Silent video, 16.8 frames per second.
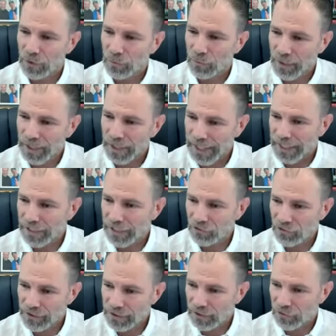we're
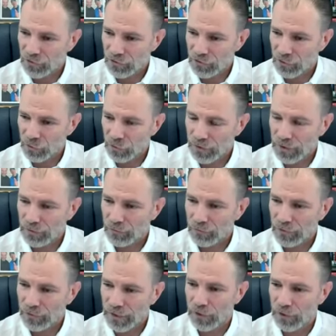actually just looking
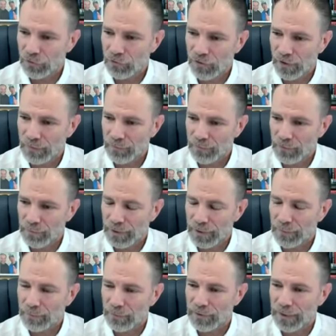for those types of
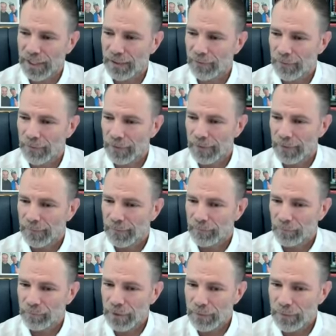people. Now,
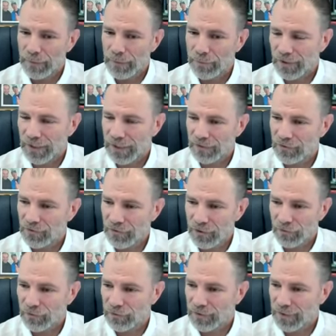people tend to
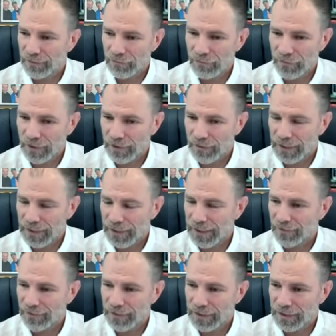self-select
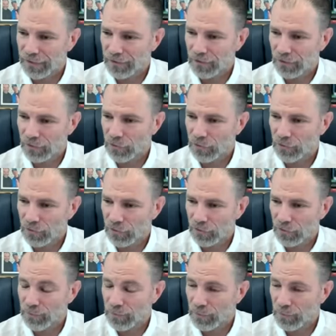very easily into 2
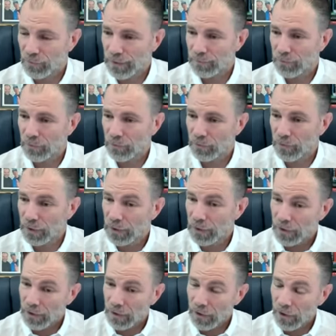groups of people.
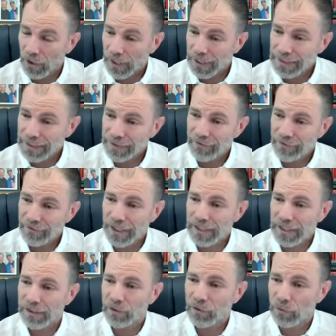Highly
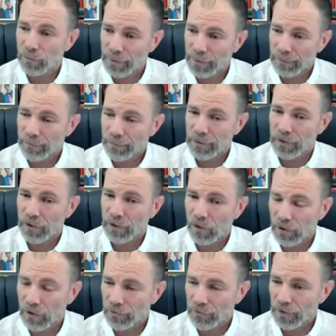technical people
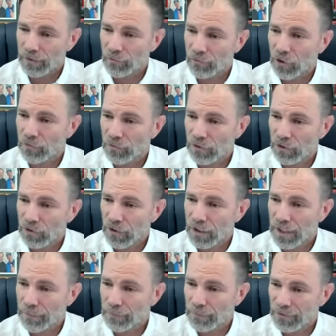have often
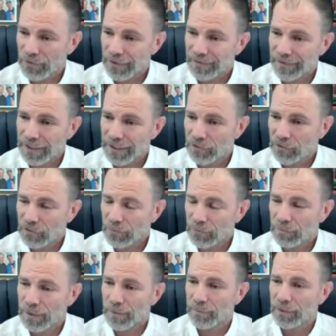grown up as
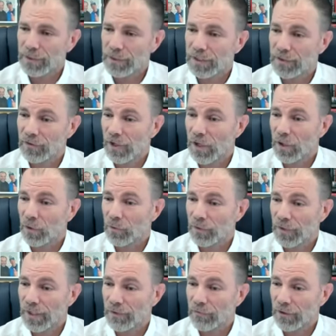intelligent people that are
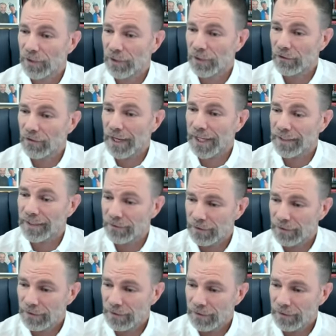told they're very great,
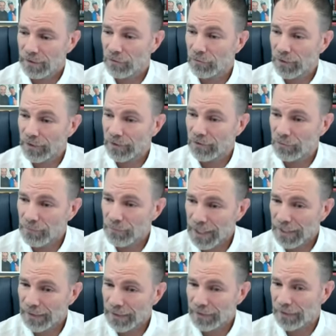you're very
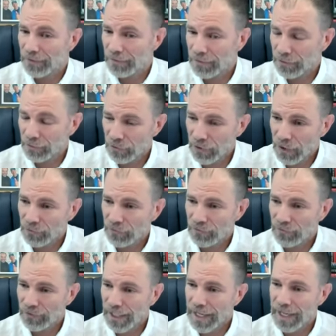smart, here's a little gold
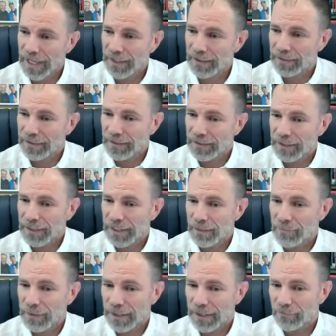star, and
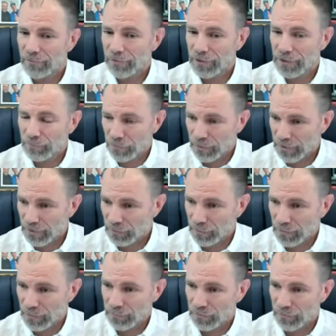they become very impressed
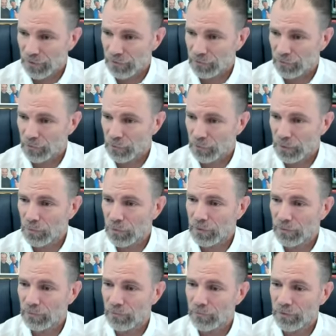with themselves. We
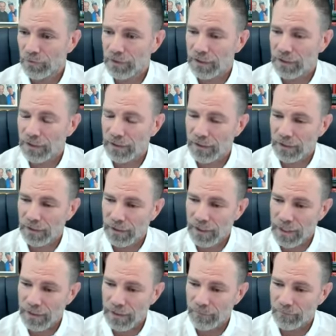want very
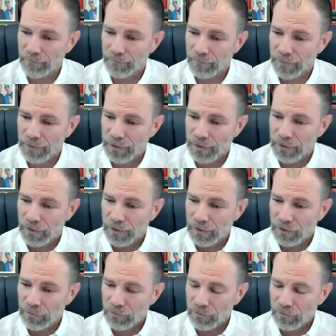
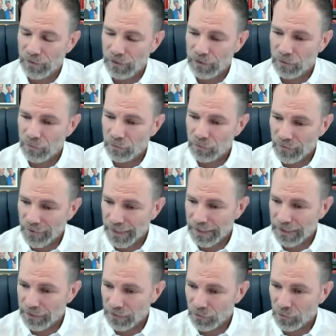good
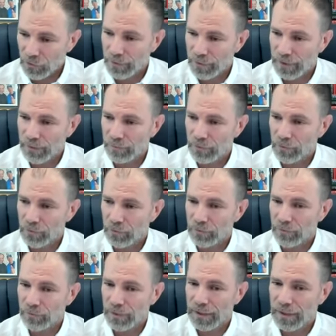technical people
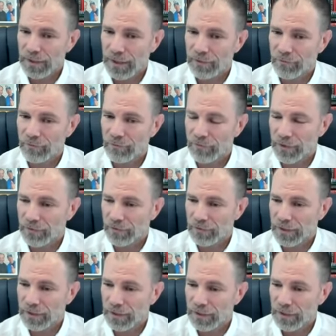that are
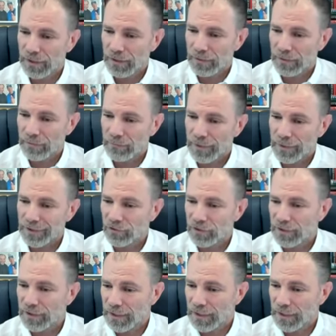very much